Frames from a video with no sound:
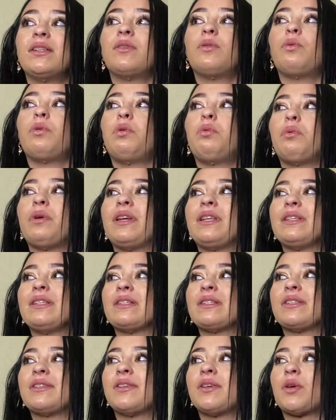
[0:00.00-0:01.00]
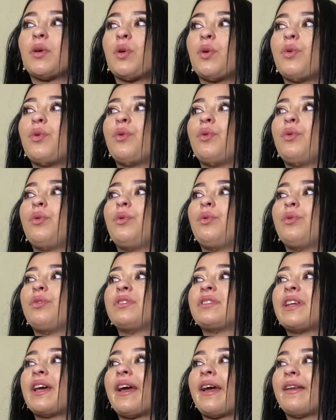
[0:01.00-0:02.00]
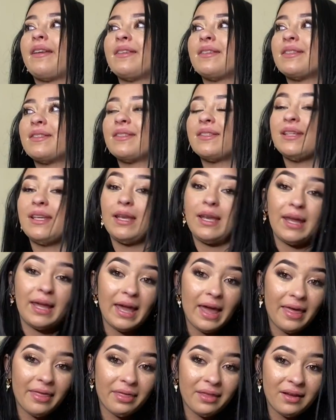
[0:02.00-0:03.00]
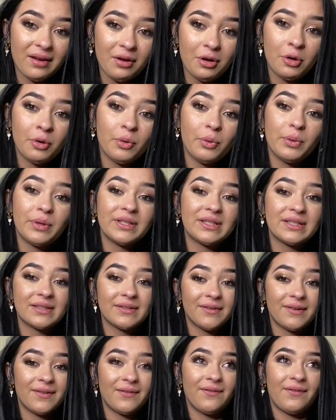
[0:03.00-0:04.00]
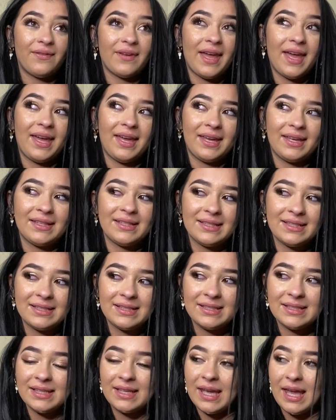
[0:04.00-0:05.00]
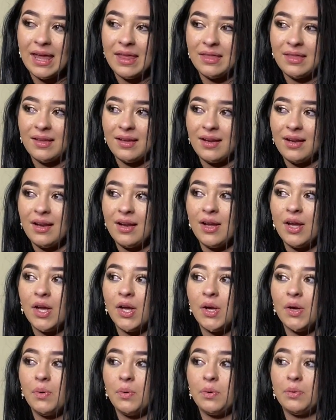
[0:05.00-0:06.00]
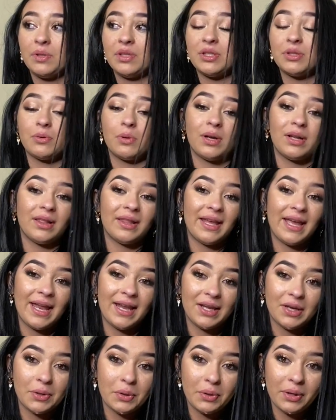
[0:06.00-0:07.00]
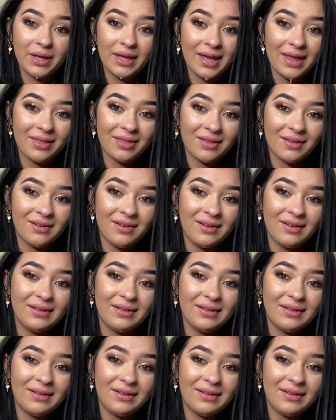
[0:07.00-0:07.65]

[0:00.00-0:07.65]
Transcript: We went to Tennessee together. We went to Vegas together. We went to Orlando together.